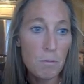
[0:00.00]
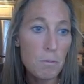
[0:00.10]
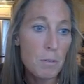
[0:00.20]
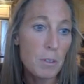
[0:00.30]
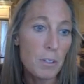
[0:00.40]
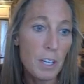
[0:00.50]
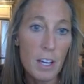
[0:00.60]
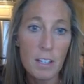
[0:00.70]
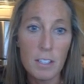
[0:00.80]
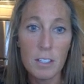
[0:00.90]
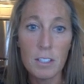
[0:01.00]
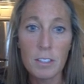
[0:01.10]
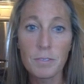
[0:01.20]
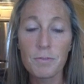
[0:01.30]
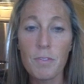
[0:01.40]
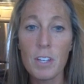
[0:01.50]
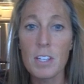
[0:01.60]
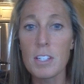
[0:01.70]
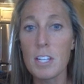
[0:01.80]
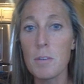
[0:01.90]
we will look at is
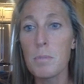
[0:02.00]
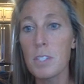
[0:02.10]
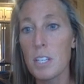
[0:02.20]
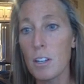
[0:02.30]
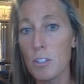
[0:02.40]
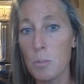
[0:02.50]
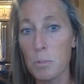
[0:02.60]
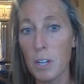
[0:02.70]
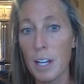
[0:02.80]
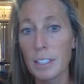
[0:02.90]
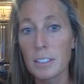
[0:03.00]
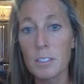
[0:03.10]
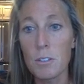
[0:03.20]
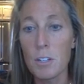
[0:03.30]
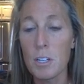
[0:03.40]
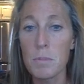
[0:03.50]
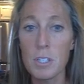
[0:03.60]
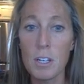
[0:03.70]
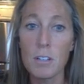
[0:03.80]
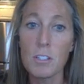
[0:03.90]
an MCL sprain or an
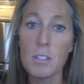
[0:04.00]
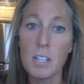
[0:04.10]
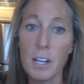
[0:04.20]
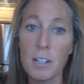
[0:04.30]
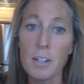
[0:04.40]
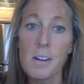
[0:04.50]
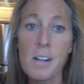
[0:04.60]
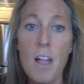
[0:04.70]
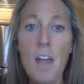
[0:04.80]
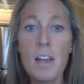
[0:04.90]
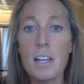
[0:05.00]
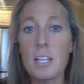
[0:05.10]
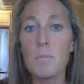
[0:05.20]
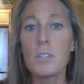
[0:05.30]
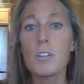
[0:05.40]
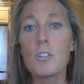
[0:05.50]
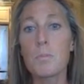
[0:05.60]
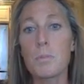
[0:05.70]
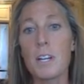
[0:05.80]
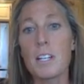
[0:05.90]
MCL tear. An MCL
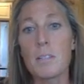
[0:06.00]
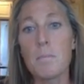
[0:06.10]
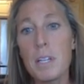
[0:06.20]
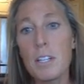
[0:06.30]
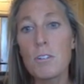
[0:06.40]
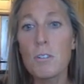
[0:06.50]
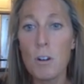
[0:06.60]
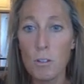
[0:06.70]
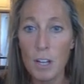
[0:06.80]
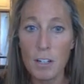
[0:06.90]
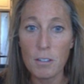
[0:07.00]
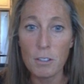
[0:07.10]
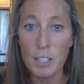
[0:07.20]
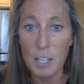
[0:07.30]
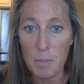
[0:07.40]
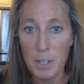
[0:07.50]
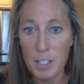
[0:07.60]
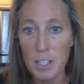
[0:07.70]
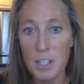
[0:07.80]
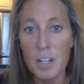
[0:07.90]
sprain is medial collateral ligament.
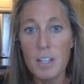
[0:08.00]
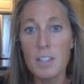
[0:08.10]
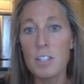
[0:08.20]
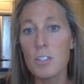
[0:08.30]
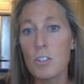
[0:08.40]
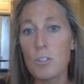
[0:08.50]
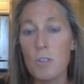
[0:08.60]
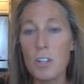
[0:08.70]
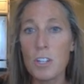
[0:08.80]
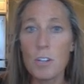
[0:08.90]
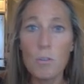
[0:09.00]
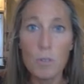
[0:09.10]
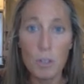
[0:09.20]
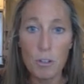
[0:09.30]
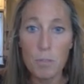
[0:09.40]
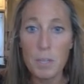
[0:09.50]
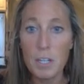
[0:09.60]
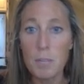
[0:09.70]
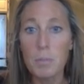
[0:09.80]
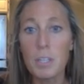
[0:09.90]
This is stretching, or it could be
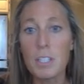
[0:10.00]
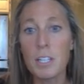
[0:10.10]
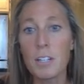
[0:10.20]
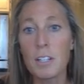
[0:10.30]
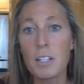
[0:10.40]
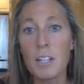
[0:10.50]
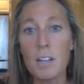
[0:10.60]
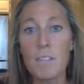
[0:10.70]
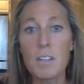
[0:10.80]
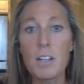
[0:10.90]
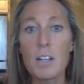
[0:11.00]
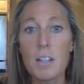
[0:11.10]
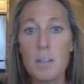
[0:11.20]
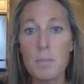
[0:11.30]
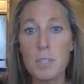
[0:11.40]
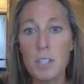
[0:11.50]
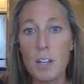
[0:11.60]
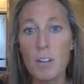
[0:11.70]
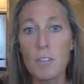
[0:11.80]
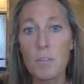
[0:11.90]
complete tearing of the
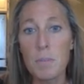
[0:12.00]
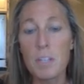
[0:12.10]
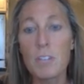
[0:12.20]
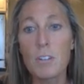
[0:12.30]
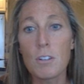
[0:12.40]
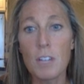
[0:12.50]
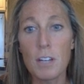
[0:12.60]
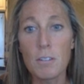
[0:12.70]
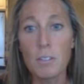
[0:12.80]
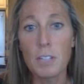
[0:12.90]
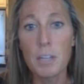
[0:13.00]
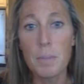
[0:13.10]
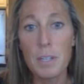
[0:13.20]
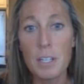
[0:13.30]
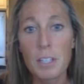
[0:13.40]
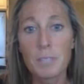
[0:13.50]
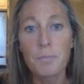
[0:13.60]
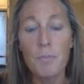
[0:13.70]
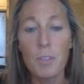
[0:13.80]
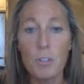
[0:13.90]
MCL, or the medial collateral ligament.
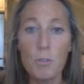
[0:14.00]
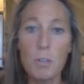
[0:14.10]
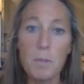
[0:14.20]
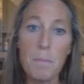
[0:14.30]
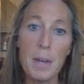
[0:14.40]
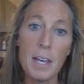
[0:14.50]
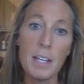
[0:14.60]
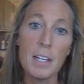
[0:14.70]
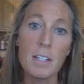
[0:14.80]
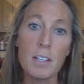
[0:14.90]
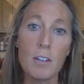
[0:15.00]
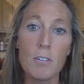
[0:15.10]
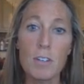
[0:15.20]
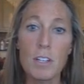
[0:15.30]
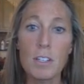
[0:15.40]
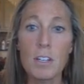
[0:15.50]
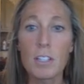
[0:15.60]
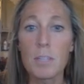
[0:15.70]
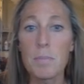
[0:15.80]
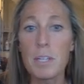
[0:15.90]
There's going to be pain, tenderness on
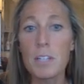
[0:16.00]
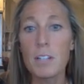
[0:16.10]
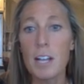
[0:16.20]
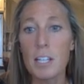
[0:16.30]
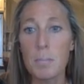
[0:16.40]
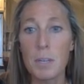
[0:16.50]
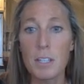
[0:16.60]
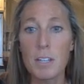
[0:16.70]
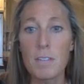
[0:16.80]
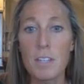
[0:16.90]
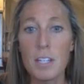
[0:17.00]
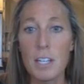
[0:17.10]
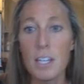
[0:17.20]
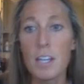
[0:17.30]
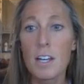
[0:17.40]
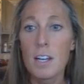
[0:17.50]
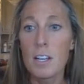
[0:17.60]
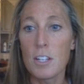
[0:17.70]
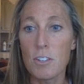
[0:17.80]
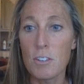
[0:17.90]
the medial aspect of the knee,
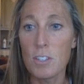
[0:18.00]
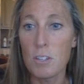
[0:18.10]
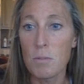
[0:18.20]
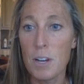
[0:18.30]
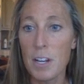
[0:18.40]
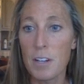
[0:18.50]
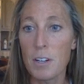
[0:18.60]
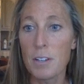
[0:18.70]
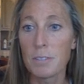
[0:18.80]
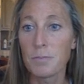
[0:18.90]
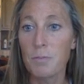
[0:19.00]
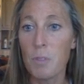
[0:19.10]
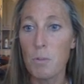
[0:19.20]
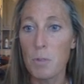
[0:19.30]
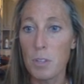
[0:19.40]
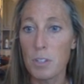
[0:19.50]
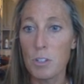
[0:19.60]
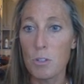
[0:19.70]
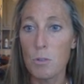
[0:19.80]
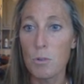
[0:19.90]
as you can see right here where this
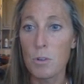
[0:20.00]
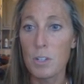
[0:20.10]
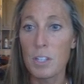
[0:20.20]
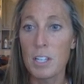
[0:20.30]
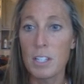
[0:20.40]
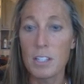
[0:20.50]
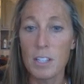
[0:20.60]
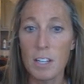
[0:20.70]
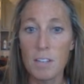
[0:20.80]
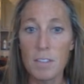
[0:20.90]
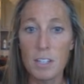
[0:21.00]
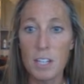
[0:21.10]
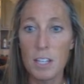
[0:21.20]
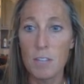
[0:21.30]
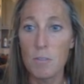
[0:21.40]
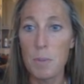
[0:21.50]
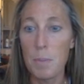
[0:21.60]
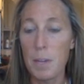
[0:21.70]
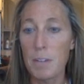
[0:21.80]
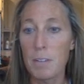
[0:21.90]
is torn on the inside of the knee. There will be
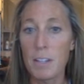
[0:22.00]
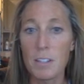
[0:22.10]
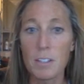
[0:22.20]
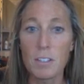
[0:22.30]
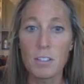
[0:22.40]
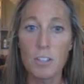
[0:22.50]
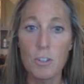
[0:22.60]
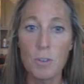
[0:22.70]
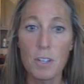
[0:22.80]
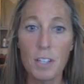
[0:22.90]
pain right there along the joint